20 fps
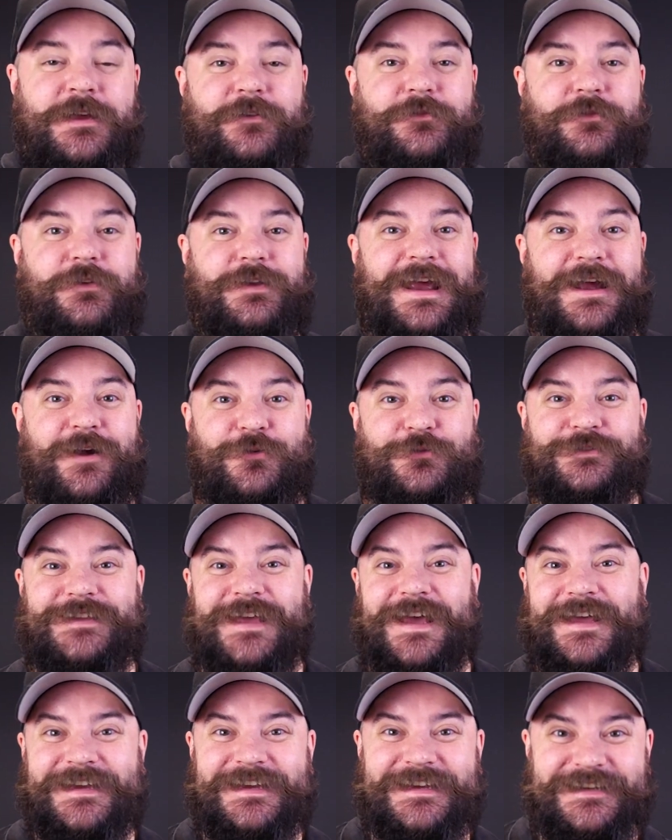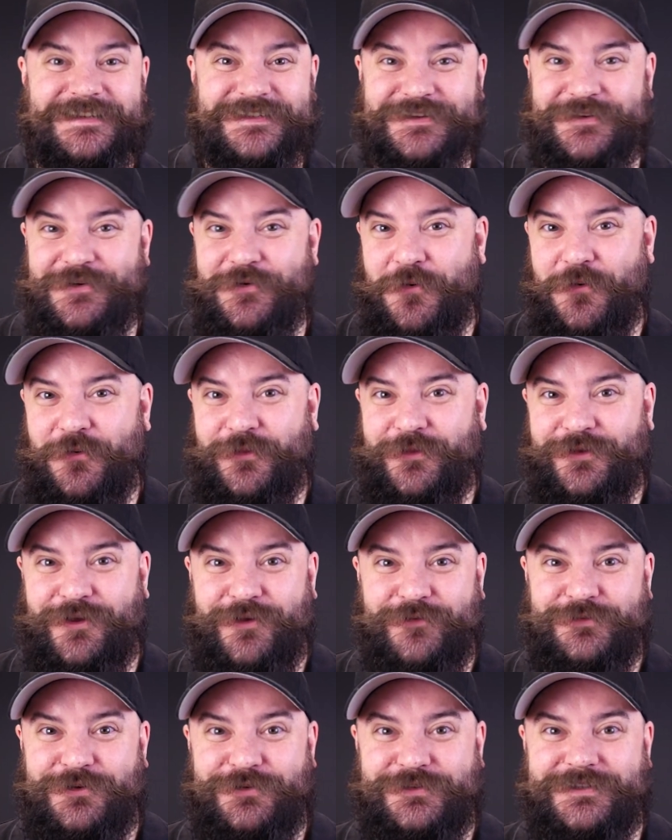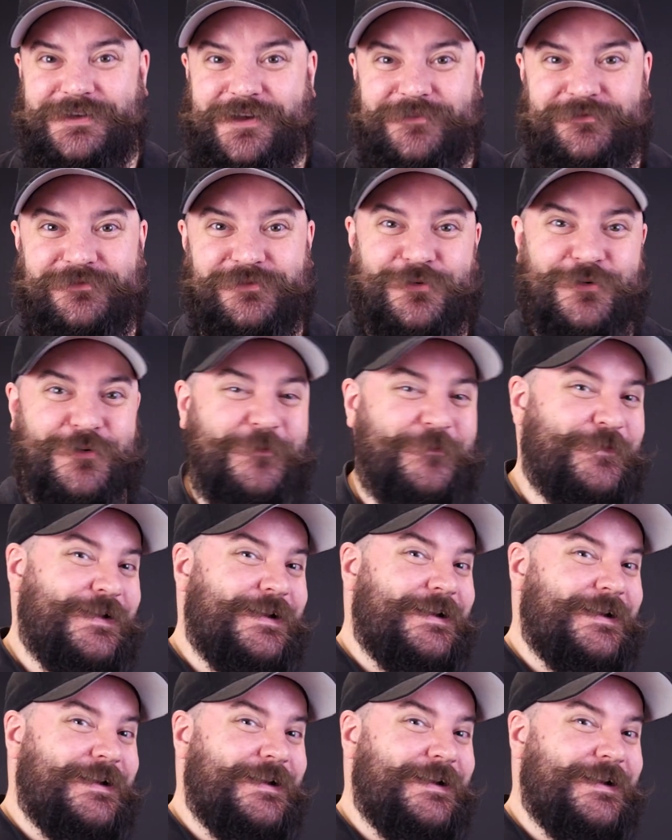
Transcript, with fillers: For now, that is all that I've got time for.